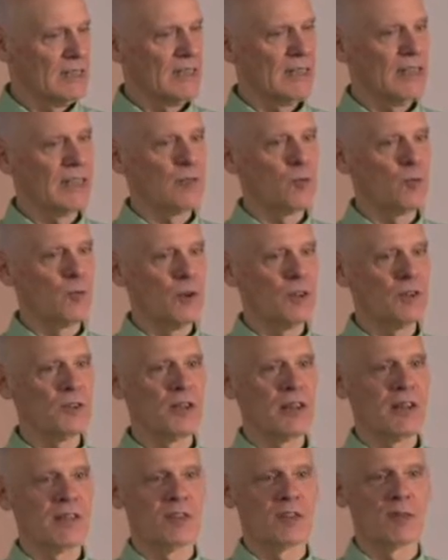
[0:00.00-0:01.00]
it
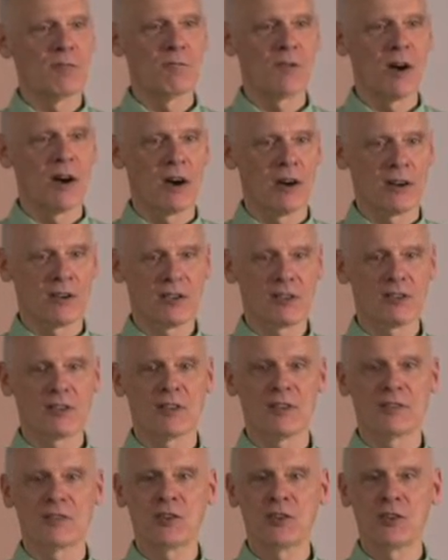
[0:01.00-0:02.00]
will have the marks
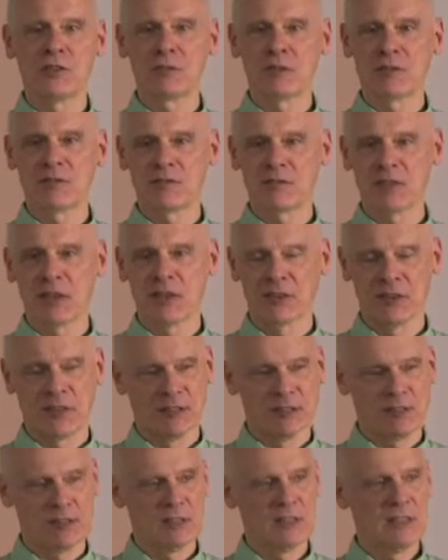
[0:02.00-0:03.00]
of human
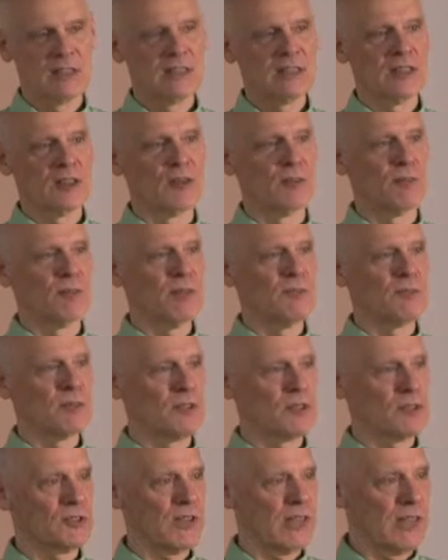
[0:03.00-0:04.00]
failings. There will be
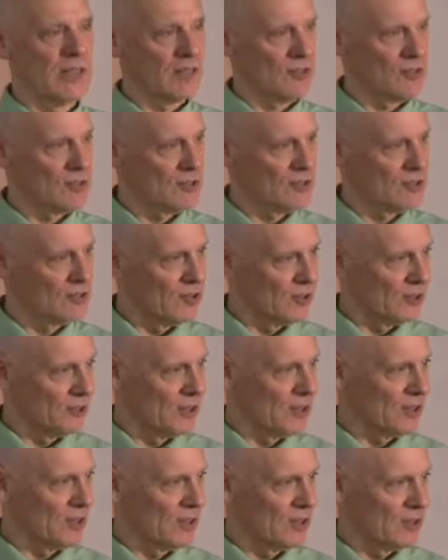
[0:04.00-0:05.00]
mistakes. There will
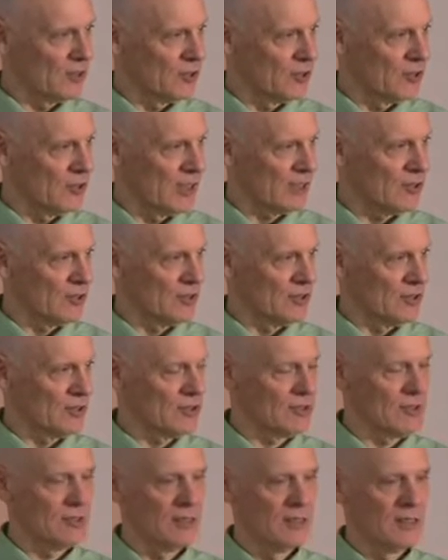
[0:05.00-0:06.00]
be
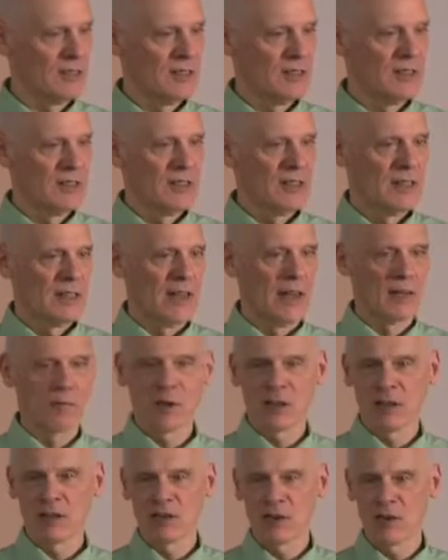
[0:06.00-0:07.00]
contradictions. And
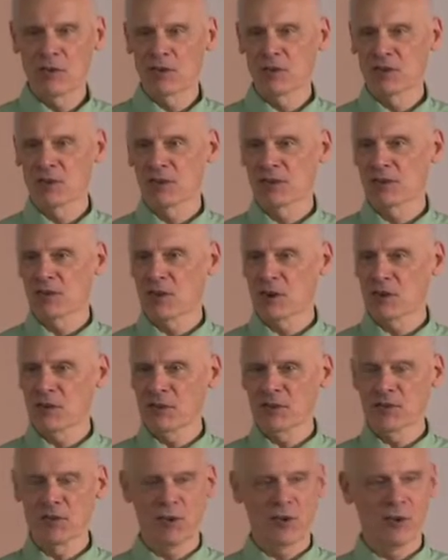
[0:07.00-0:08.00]
what I noticed is all
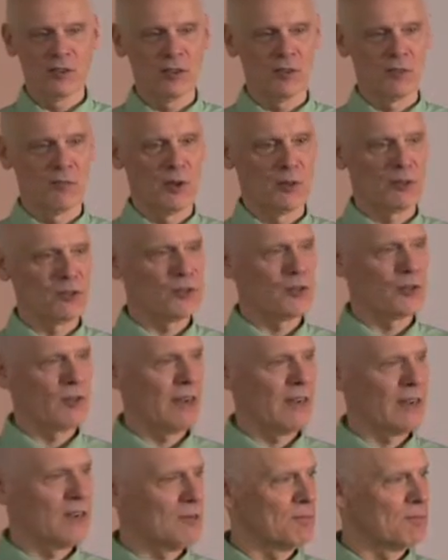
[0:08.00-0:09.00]
these holy books
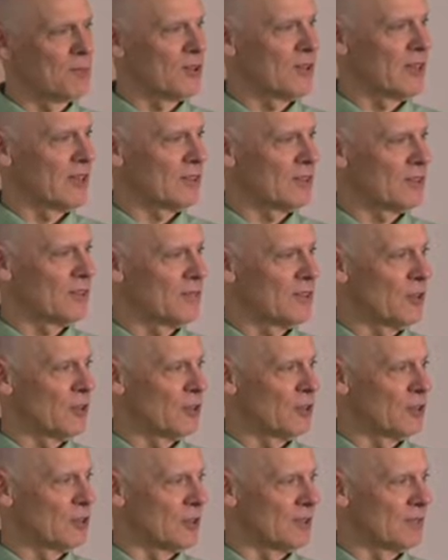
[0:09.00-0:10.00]
tried to predict the
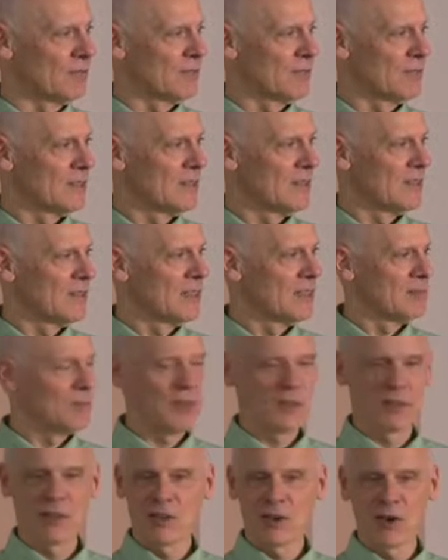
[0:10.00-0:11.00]
future,
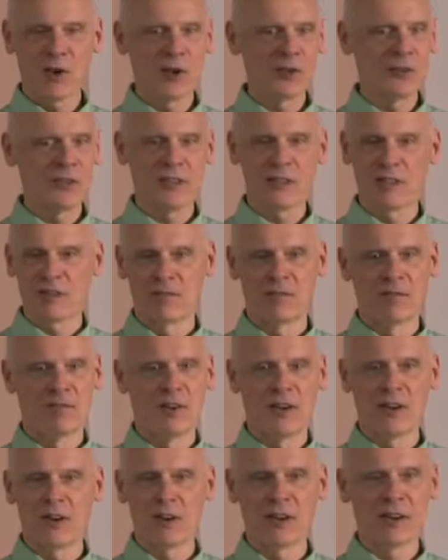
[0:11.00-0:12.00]
but they all did it
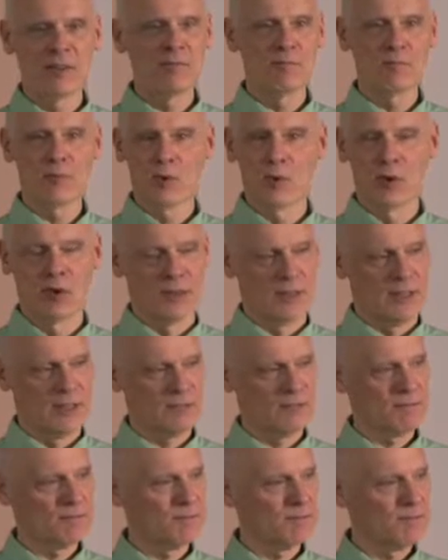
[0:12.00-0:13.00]
very
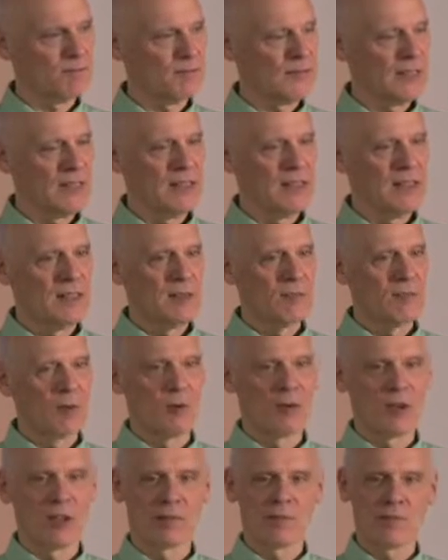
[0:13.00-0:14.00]
poorly. But when I